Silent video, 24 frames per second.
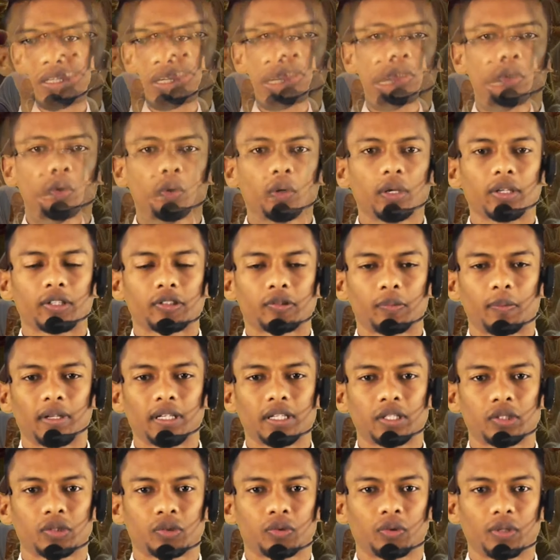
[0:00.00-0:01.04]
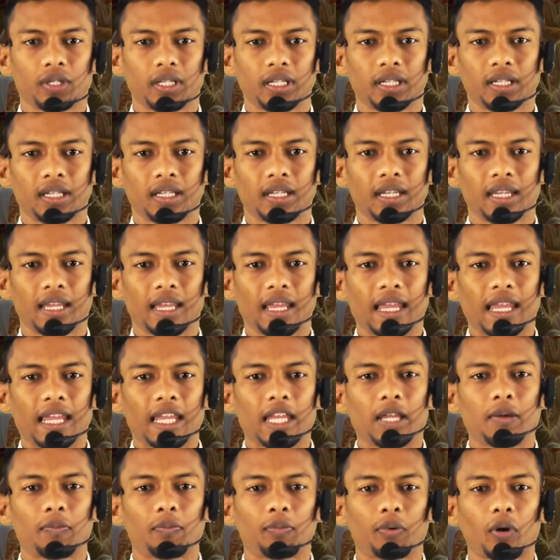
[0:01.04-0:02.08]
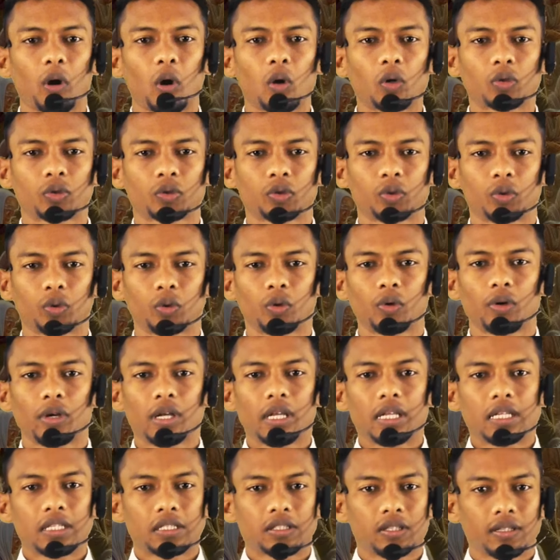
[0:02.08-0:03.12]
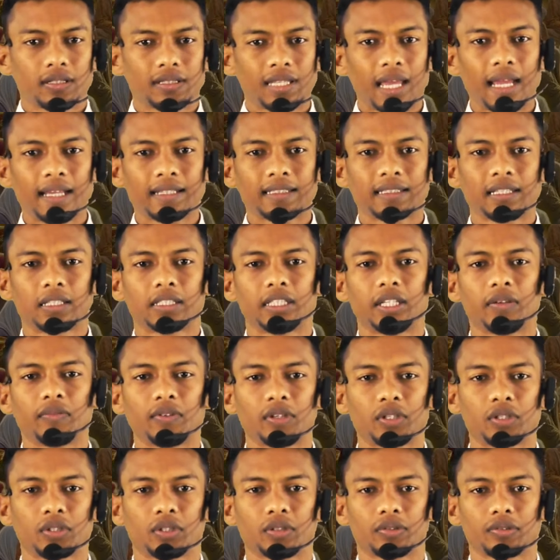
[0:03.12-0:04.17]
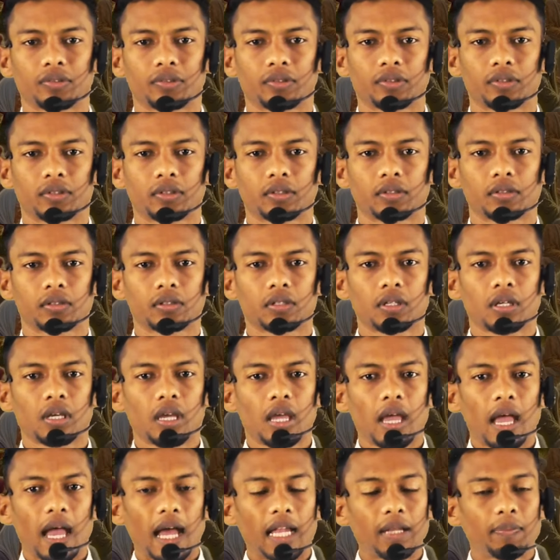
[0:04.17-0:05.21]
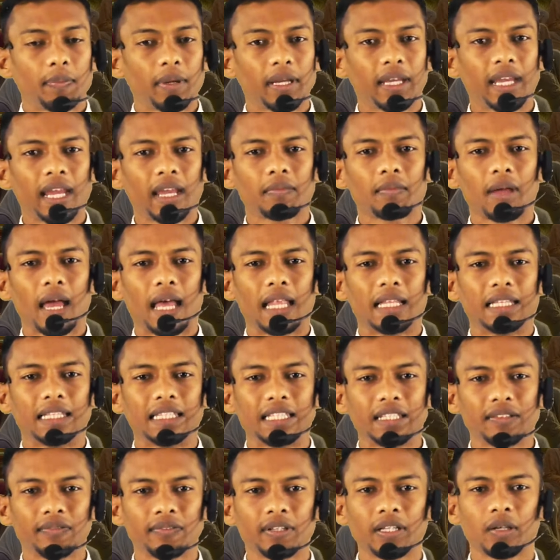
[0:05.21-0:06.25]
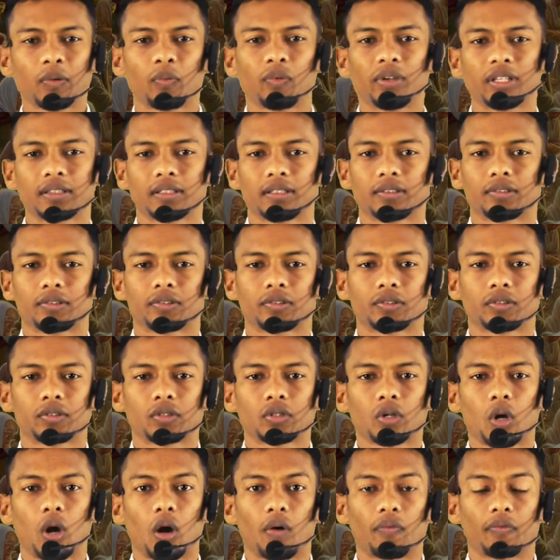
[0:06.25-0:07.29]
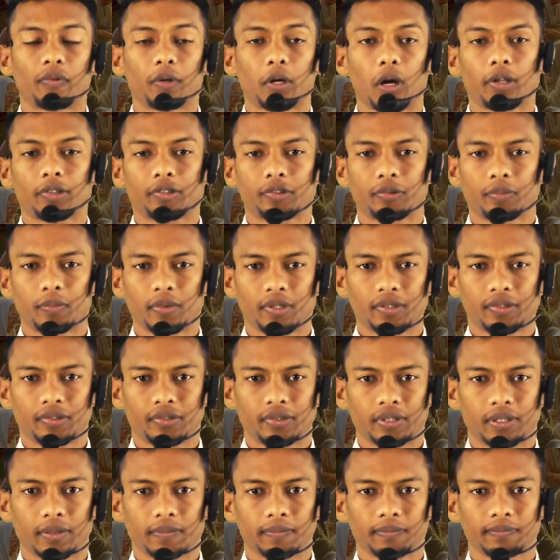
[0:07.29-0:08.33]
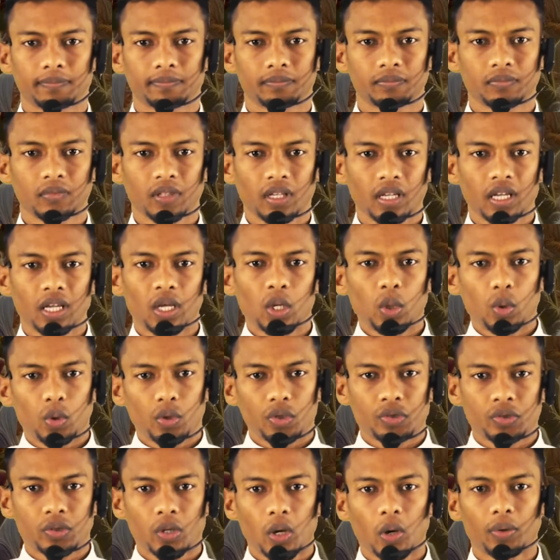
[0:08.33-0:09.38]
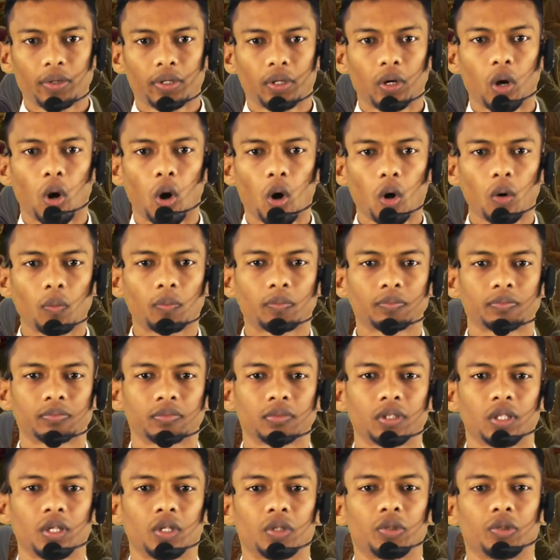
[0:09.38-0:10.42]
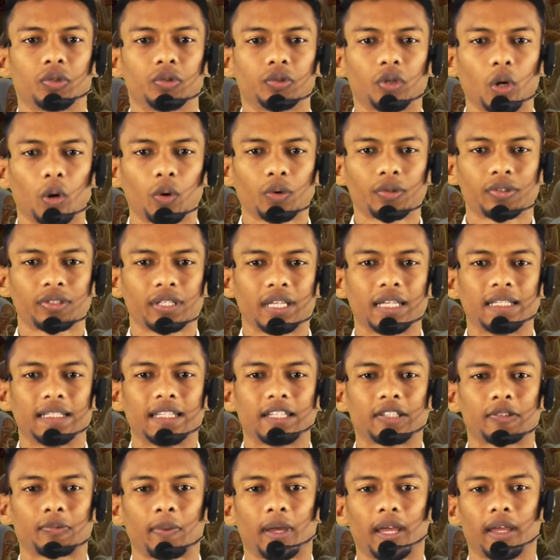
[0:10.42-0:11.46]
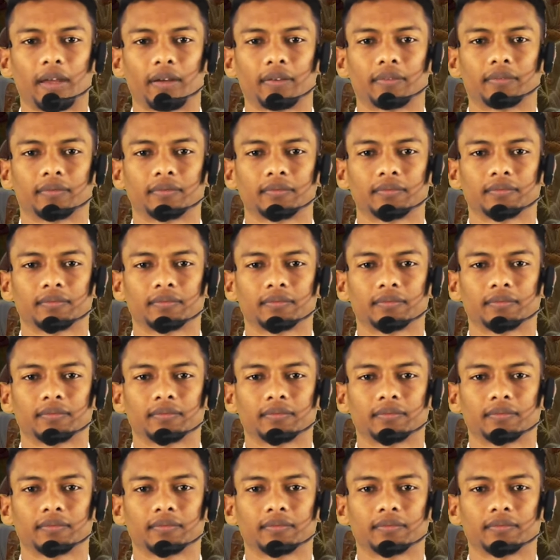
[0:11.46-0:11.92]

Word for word: Through his ministry, he broke through societal divisions and became a living witness of God's mercy, restoring hope to those in despair.